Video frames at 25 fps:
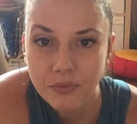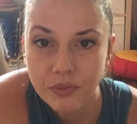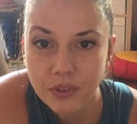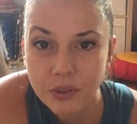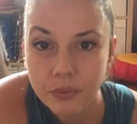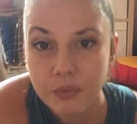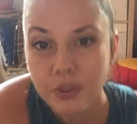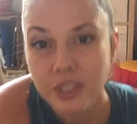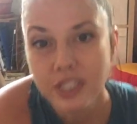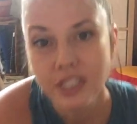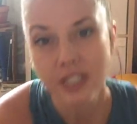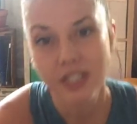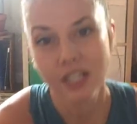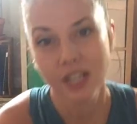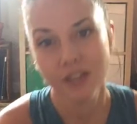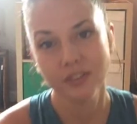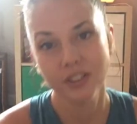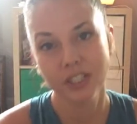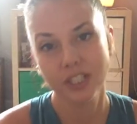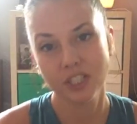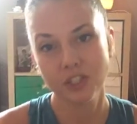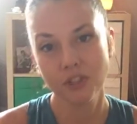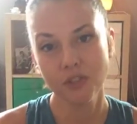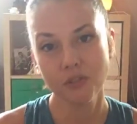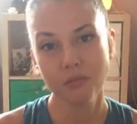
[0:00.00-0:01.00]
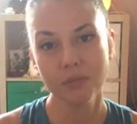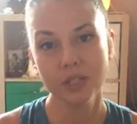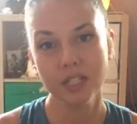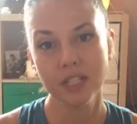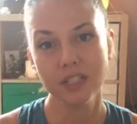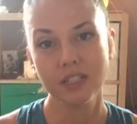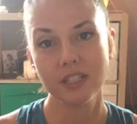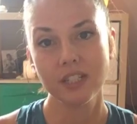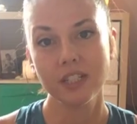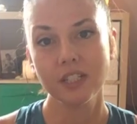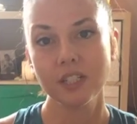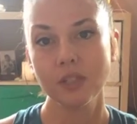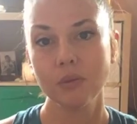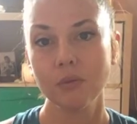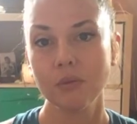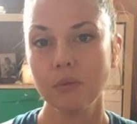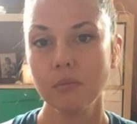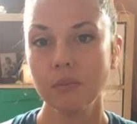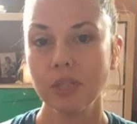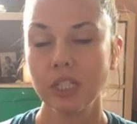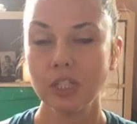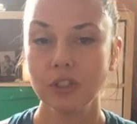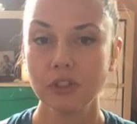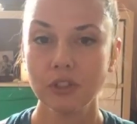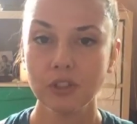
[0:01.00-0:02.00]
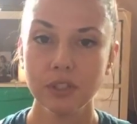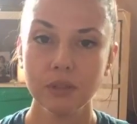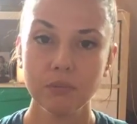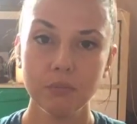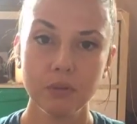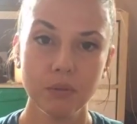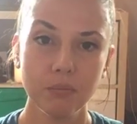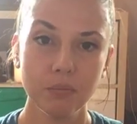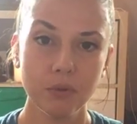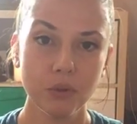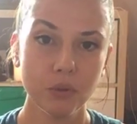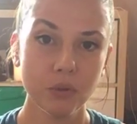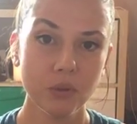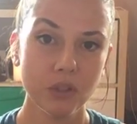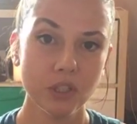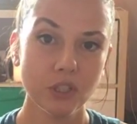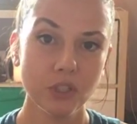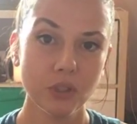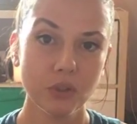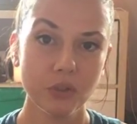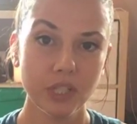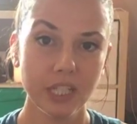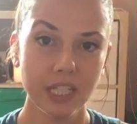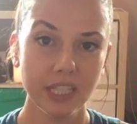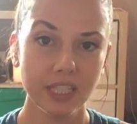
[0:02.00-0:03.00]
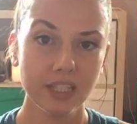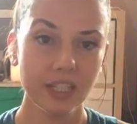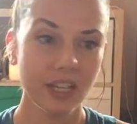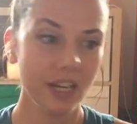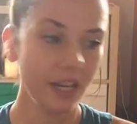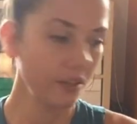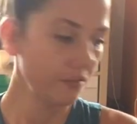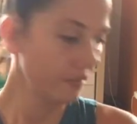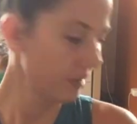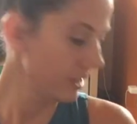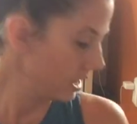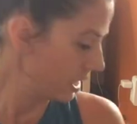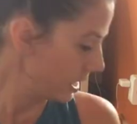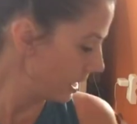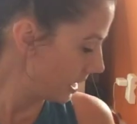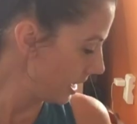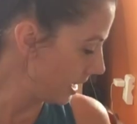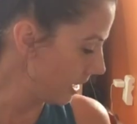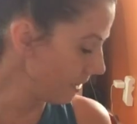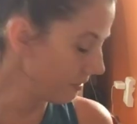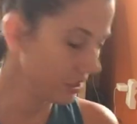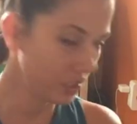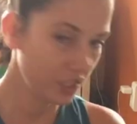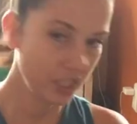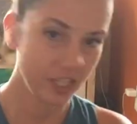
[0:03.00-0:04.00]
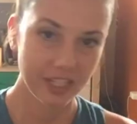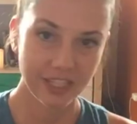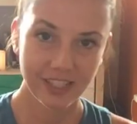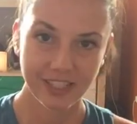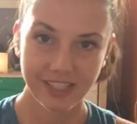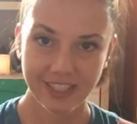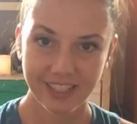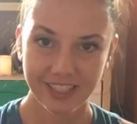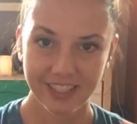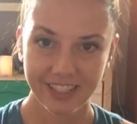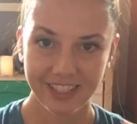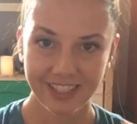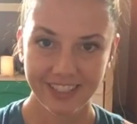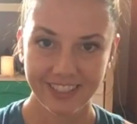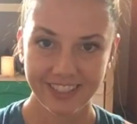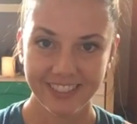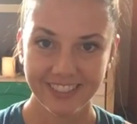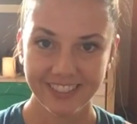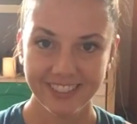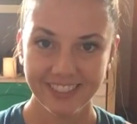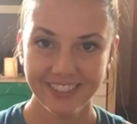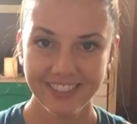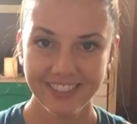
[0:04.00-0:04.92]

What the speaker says: We just have like 2 minutes. I just want to make sure that people who are joining live have a chance to get here.